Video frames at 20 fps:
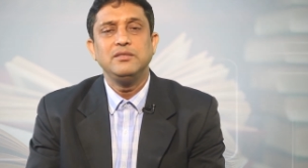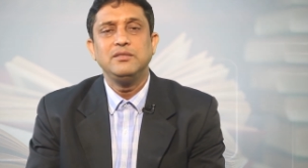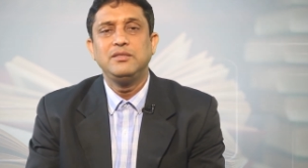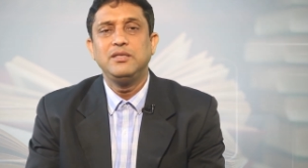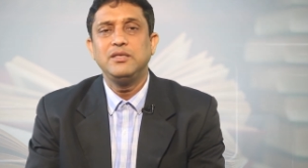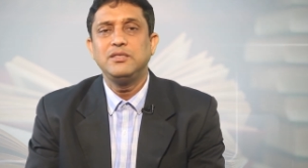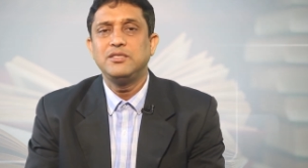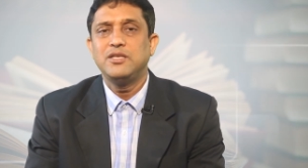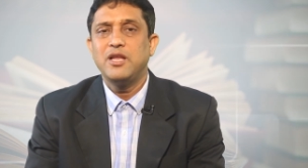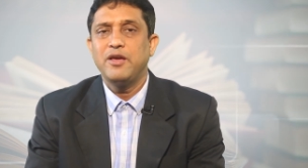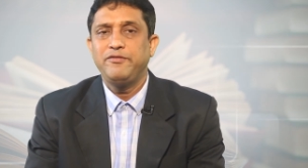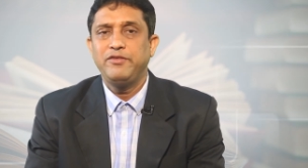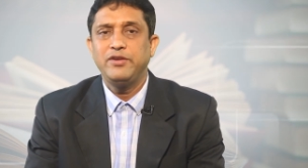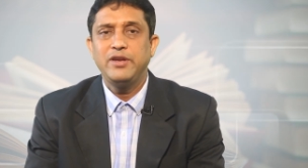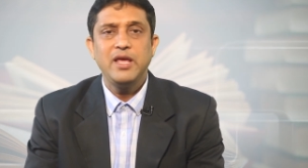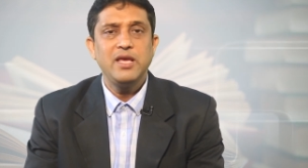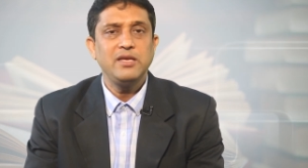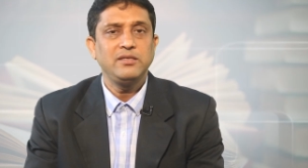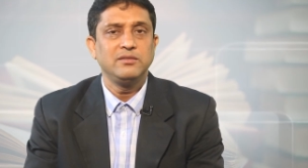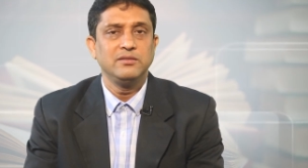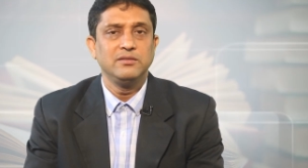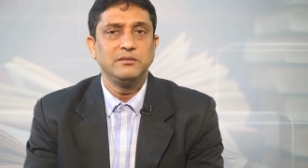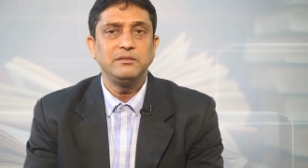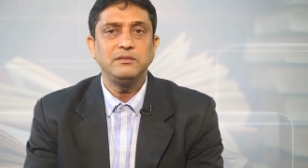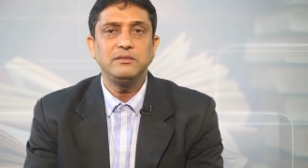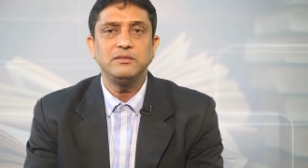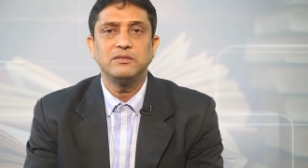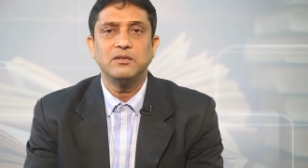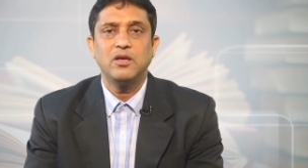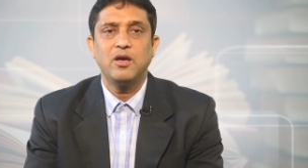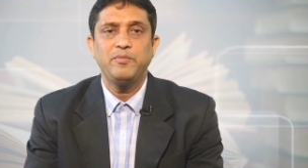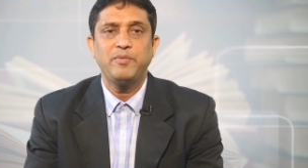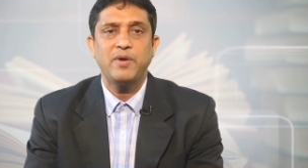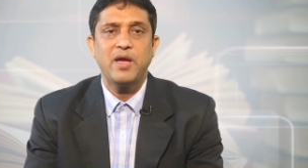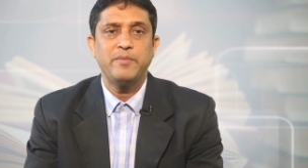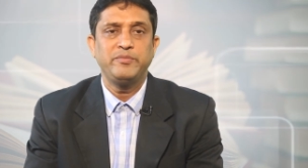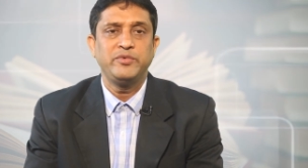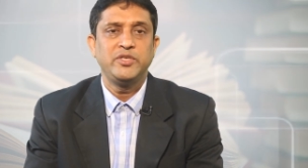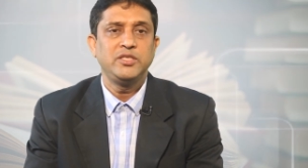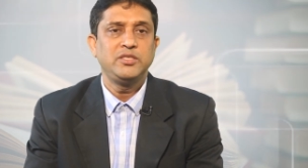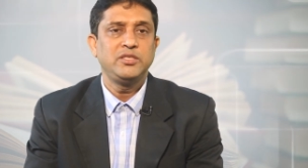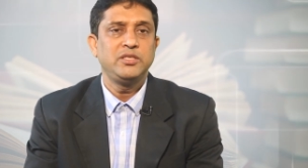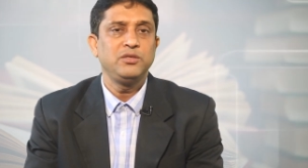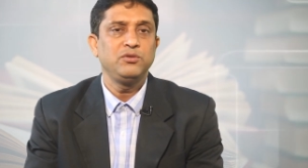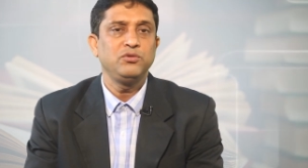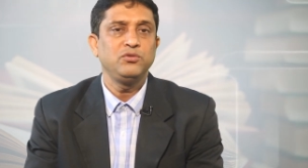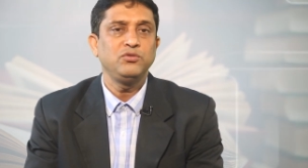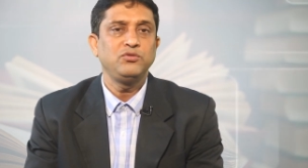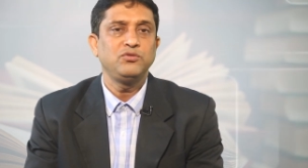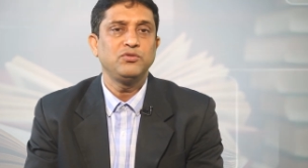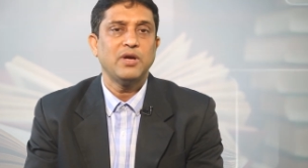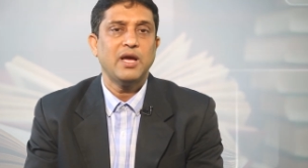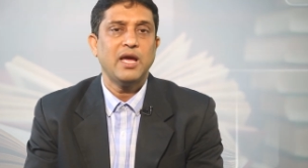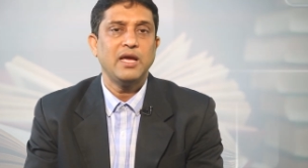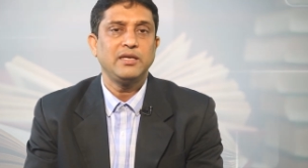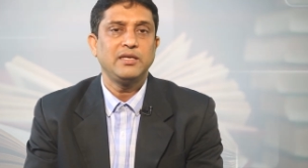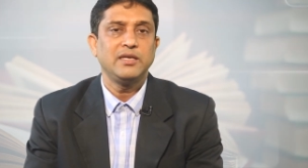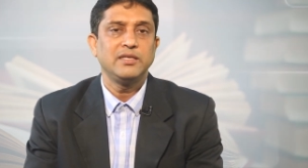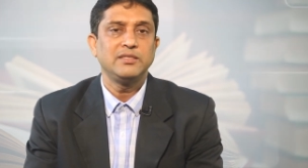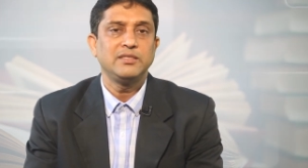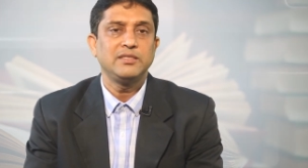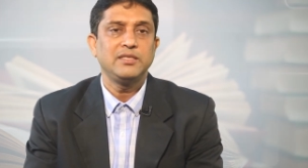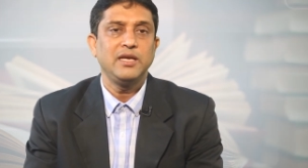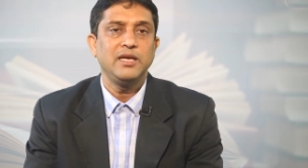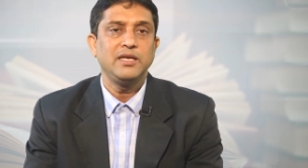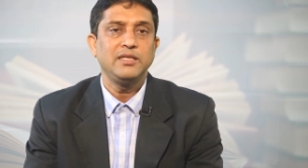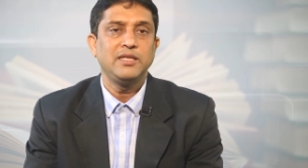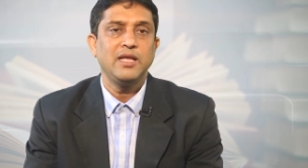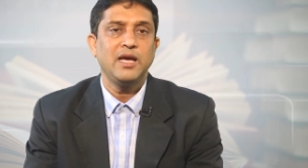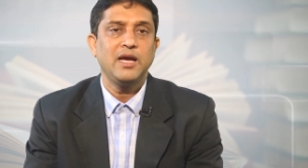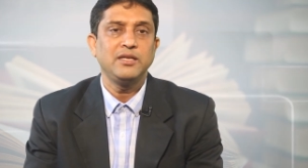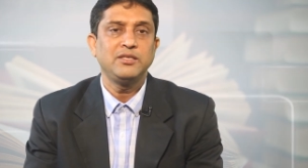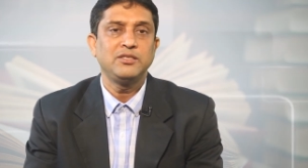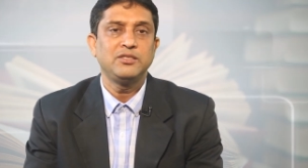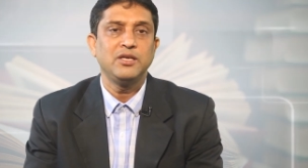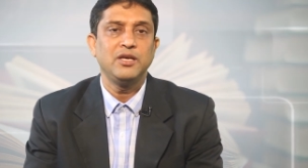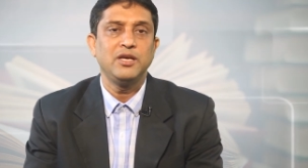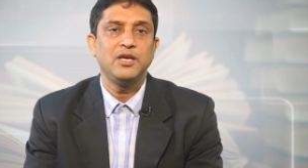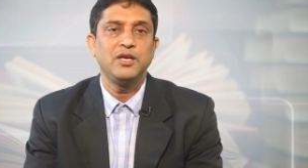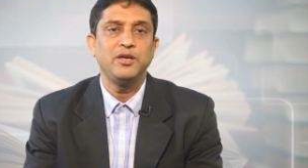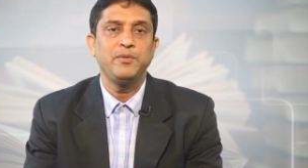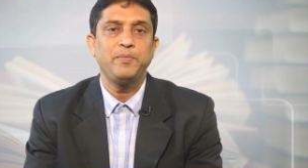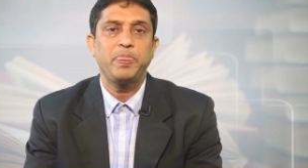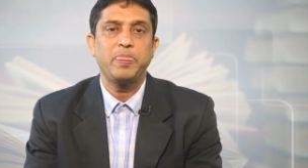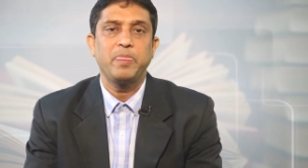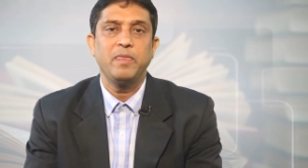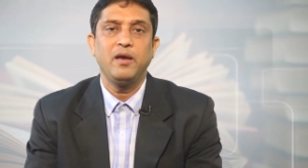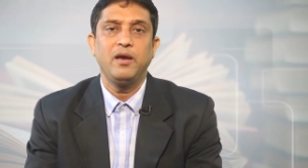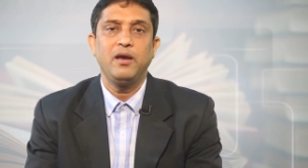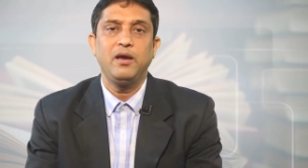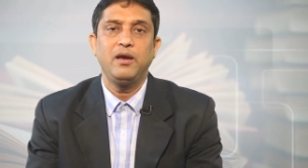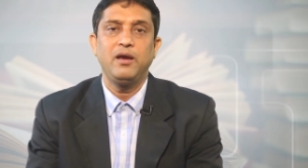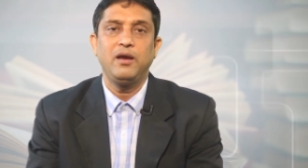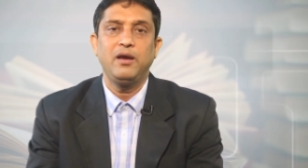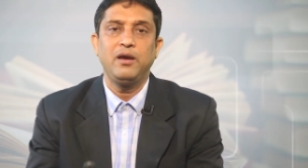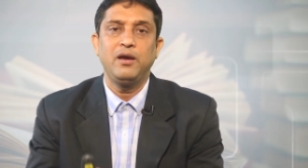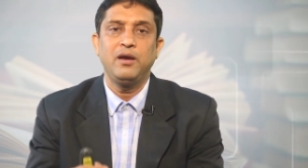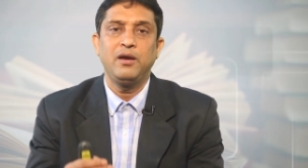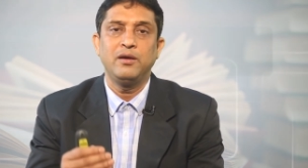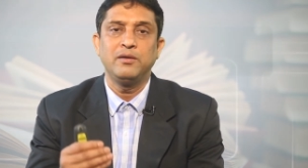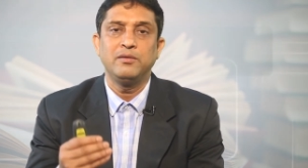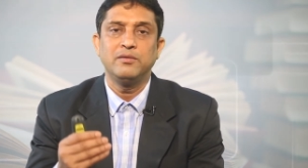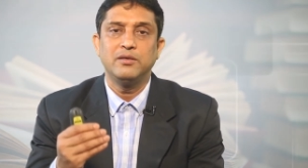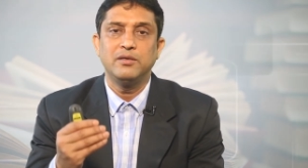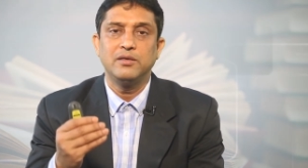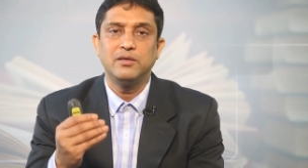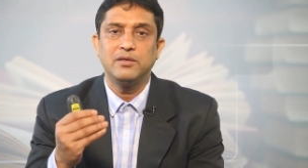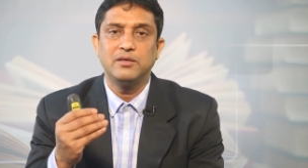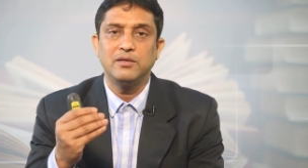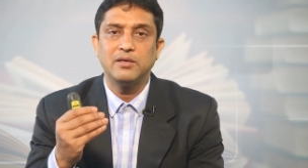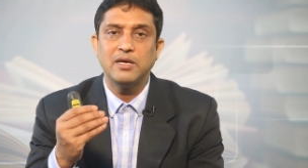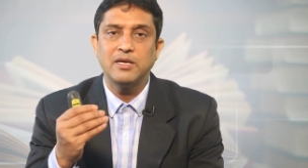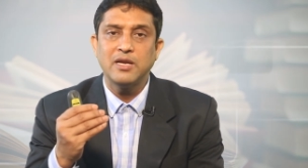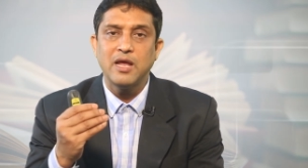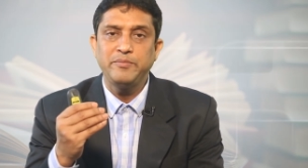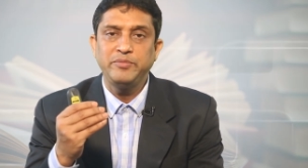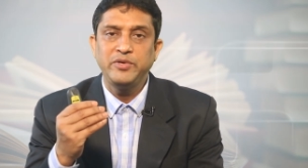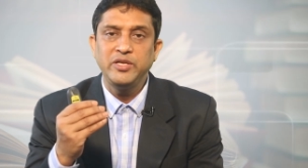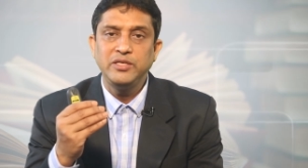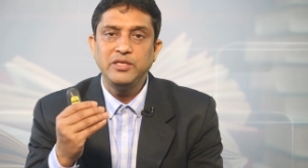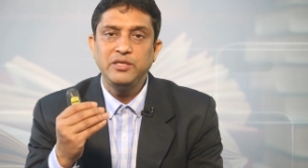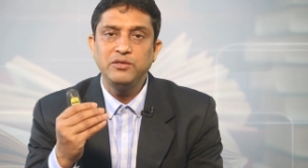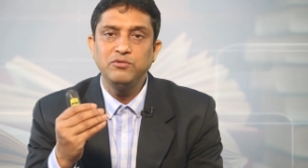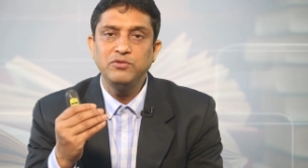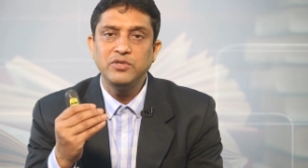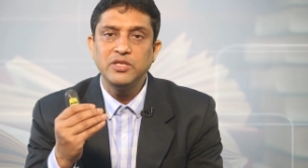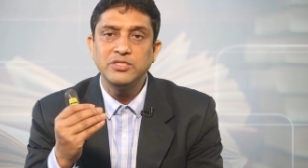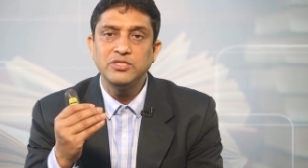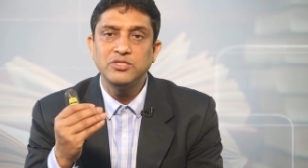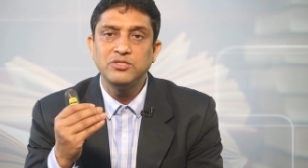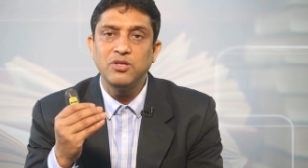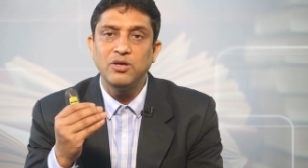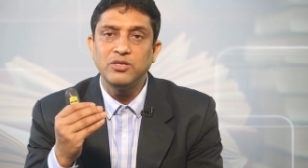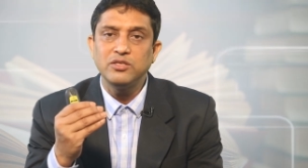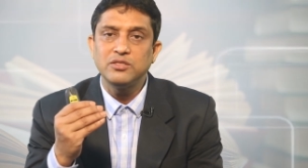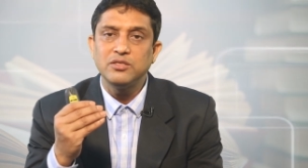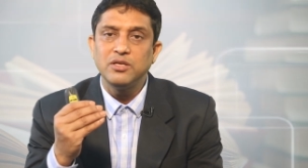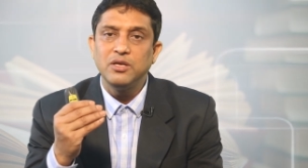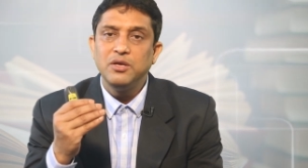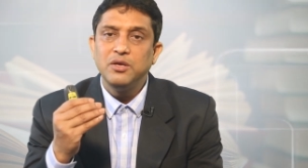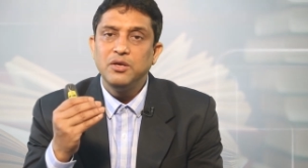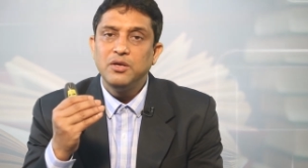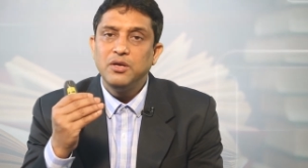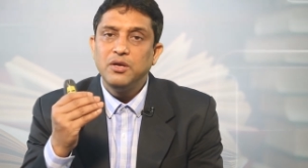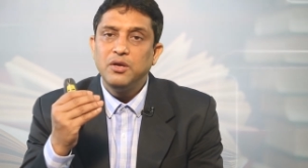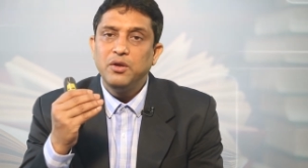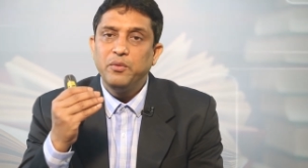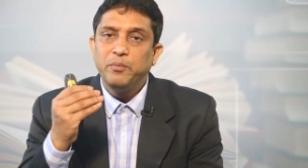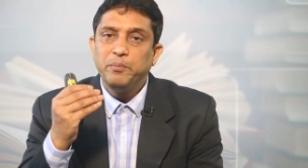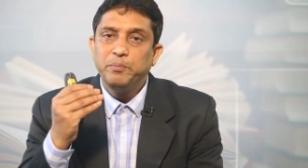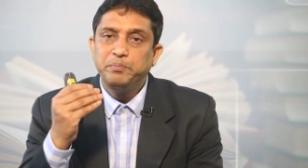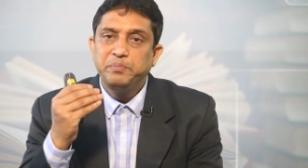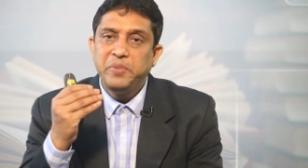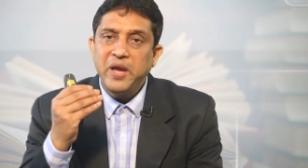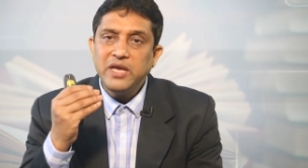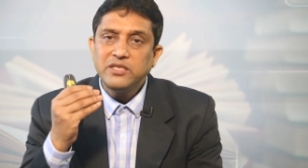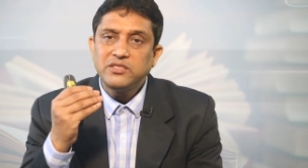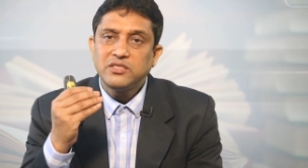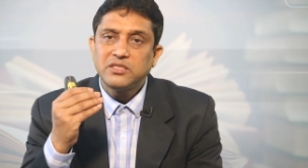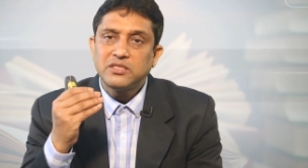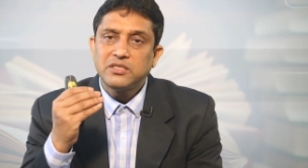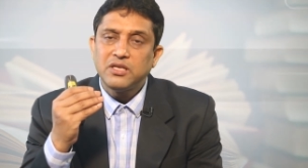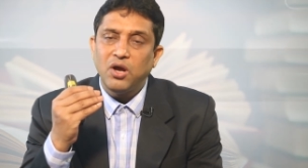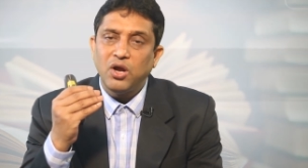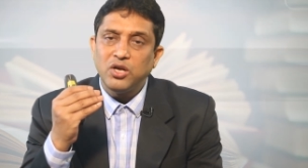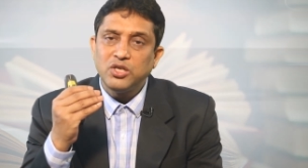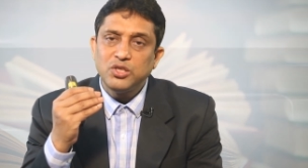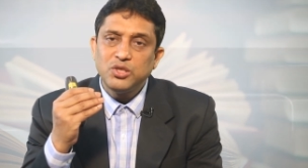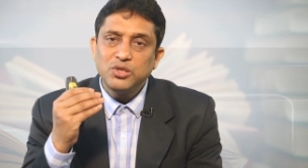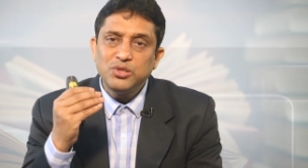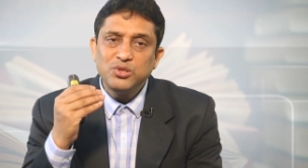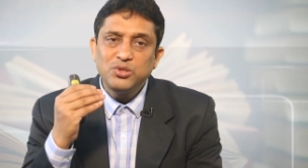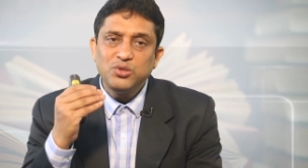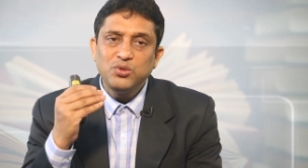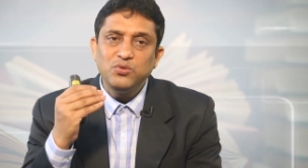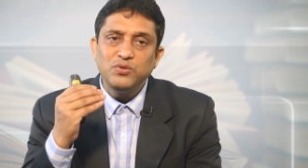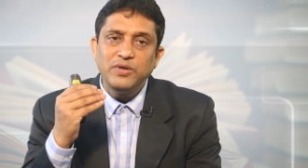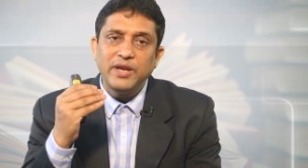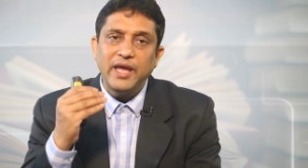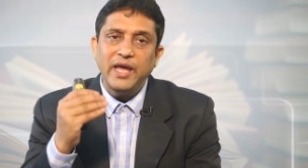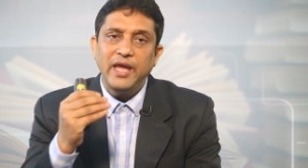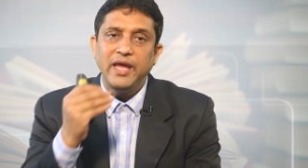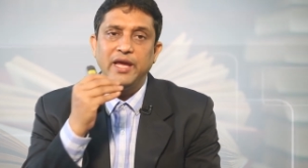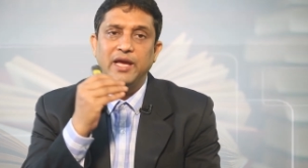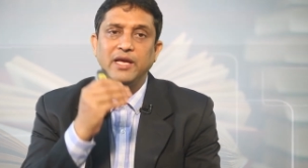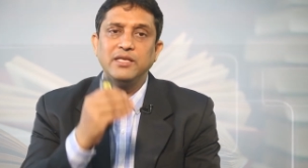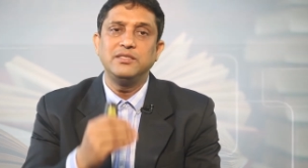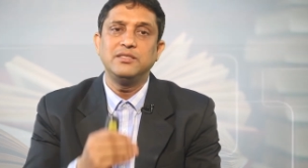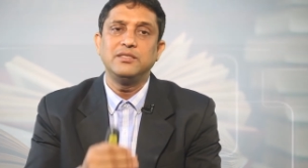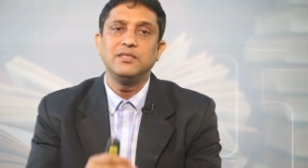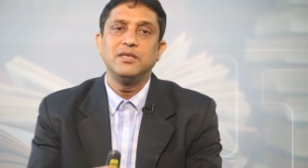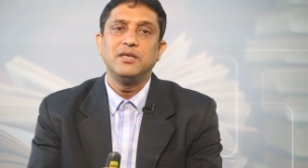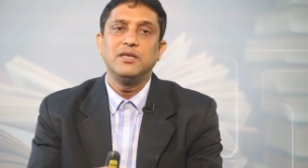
these definitions of aptitude, I can say that an aptitude is thus best understood as